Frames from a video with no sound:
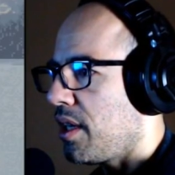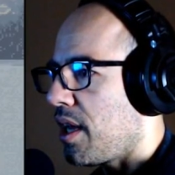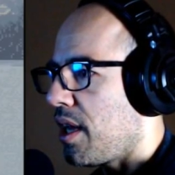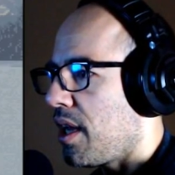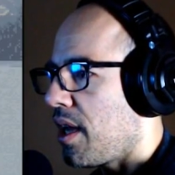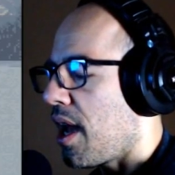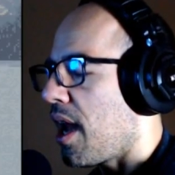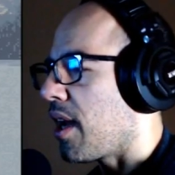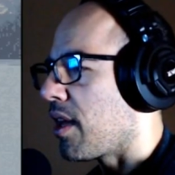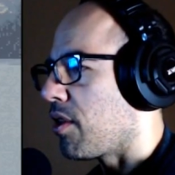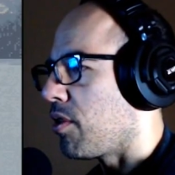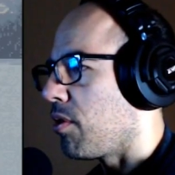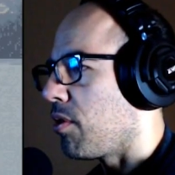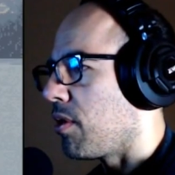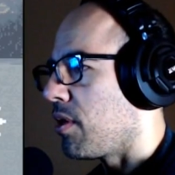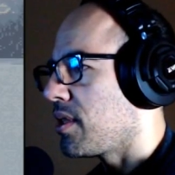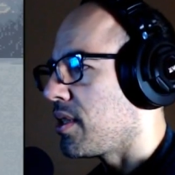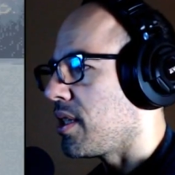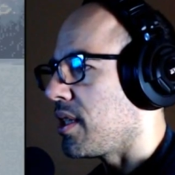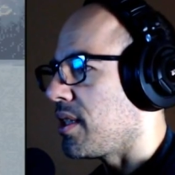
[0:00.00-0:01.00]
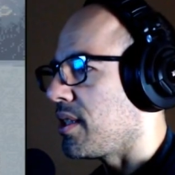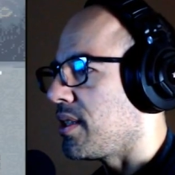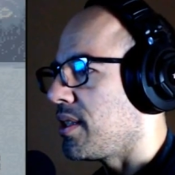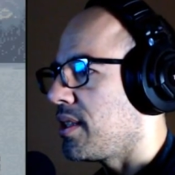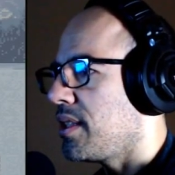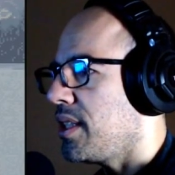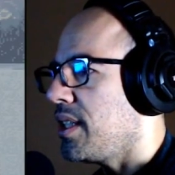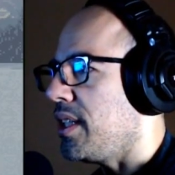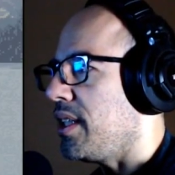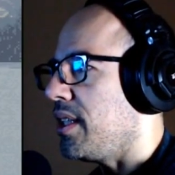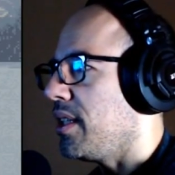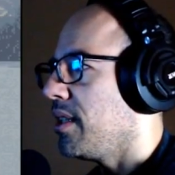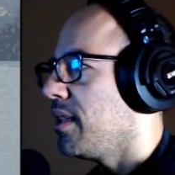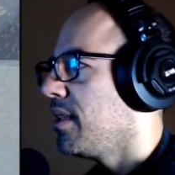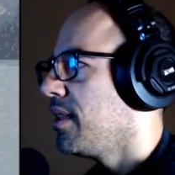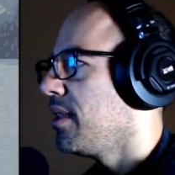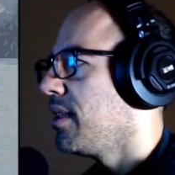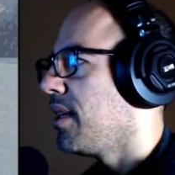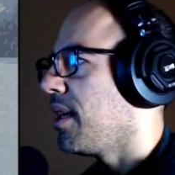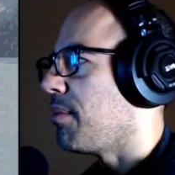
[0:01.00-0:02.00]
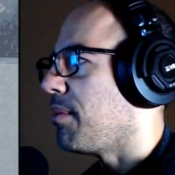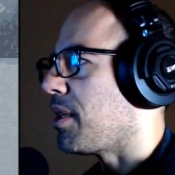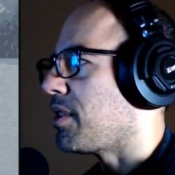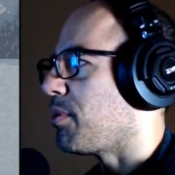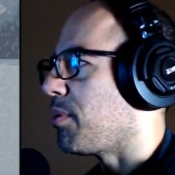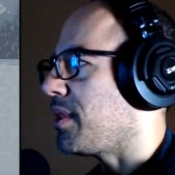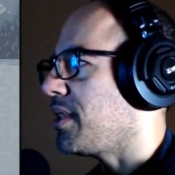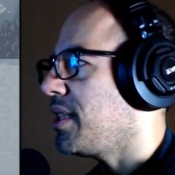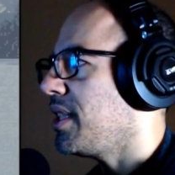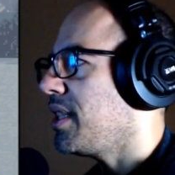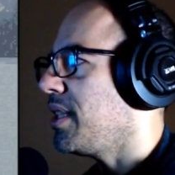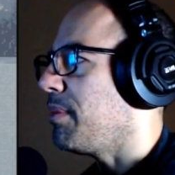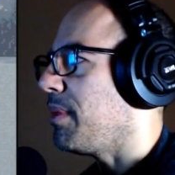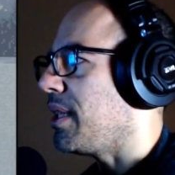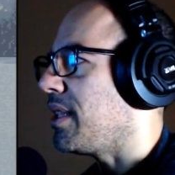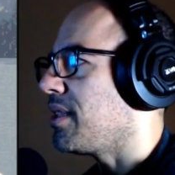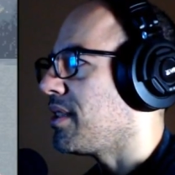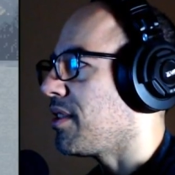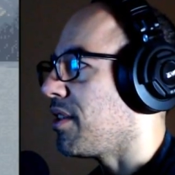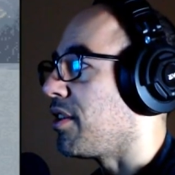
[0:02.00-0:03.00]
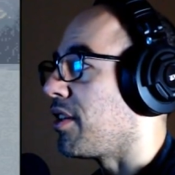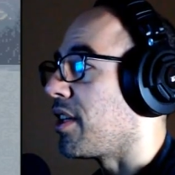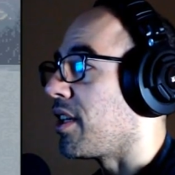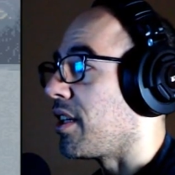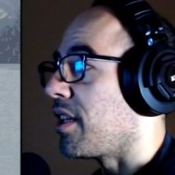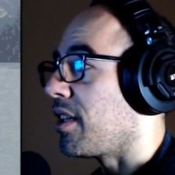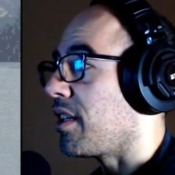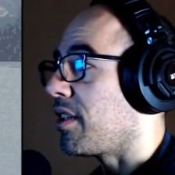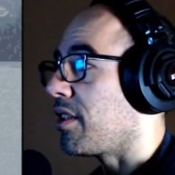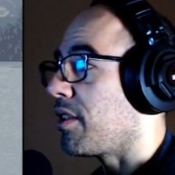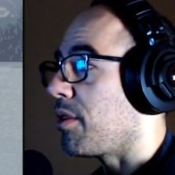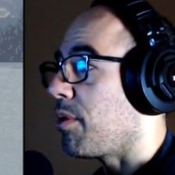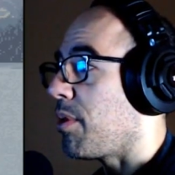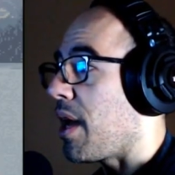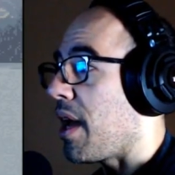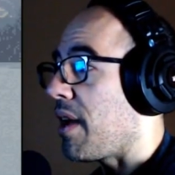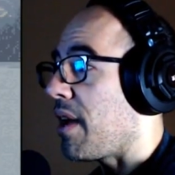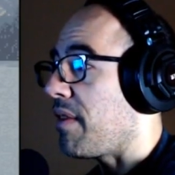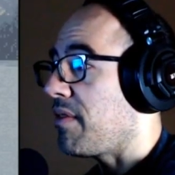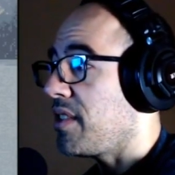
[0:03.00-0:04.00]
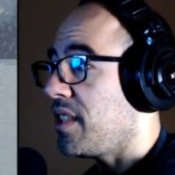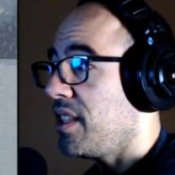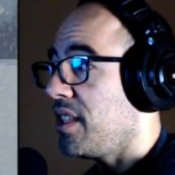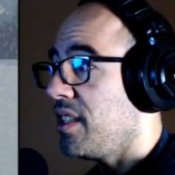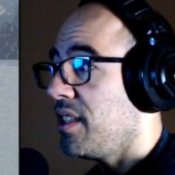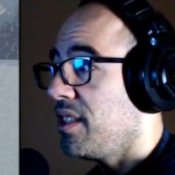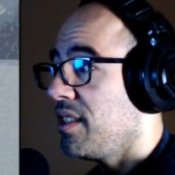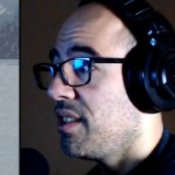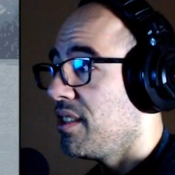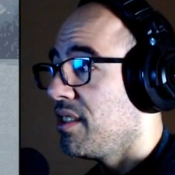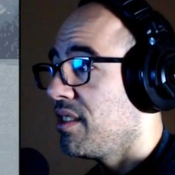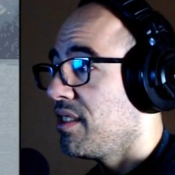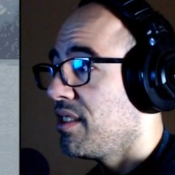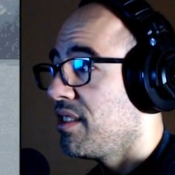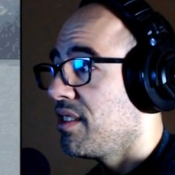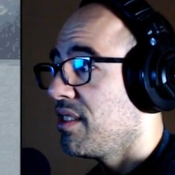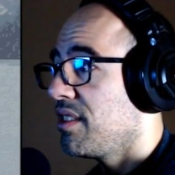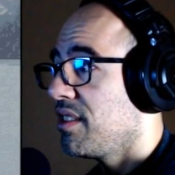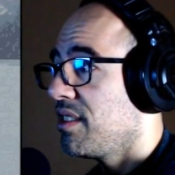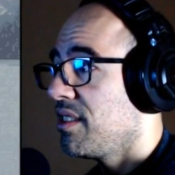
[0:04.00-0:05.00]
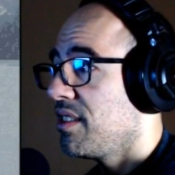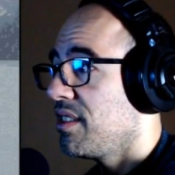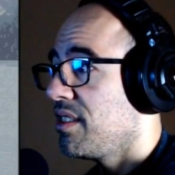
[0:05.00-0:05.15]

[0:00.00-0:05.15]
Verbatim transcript: Agador says tea. I'm not sure what tea means. Are you going to go have tea? Maybe?